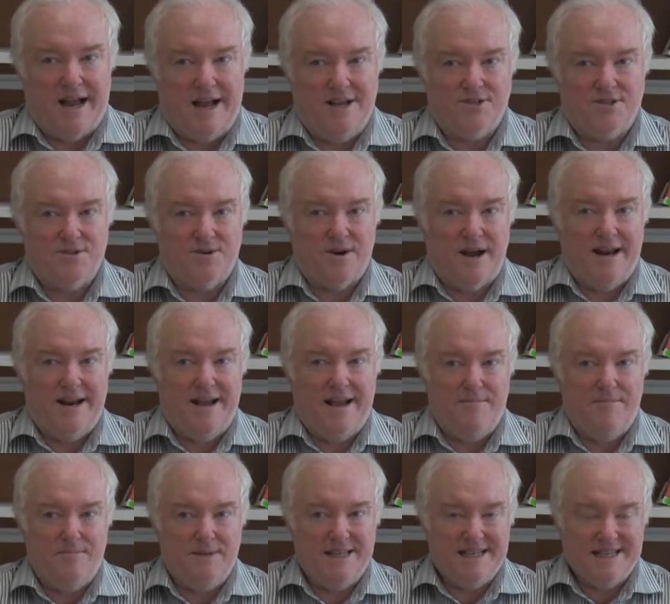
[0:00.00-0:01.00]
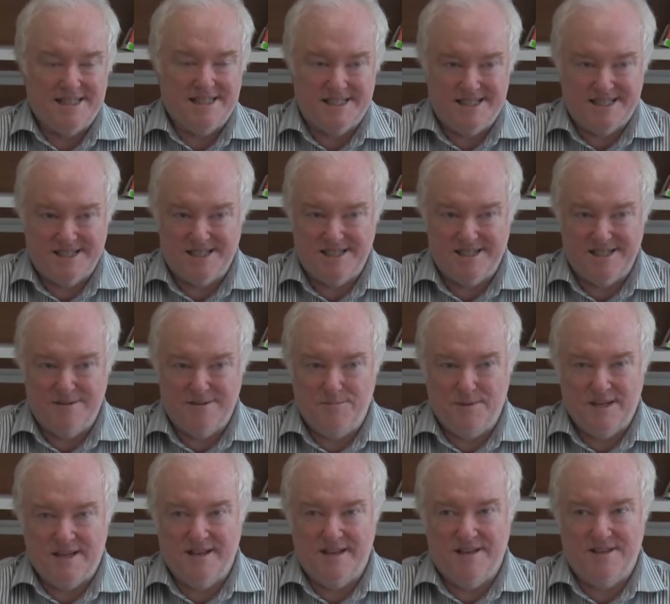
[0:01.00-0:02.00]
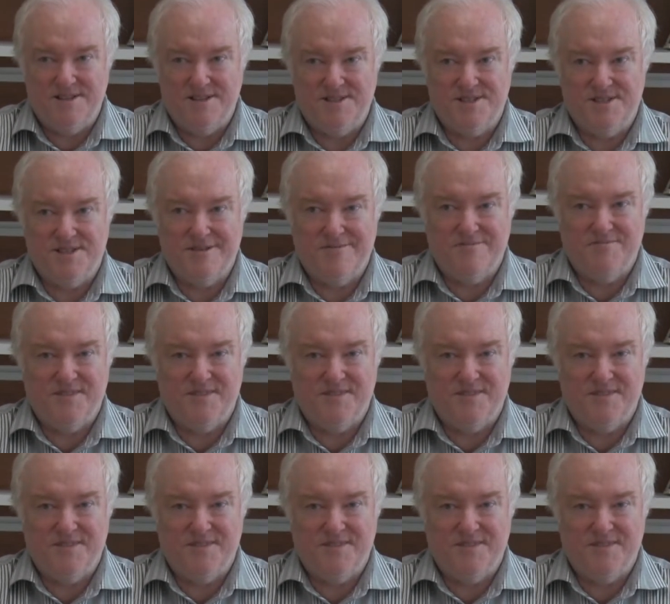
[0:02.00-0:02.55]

I try to be consistent, because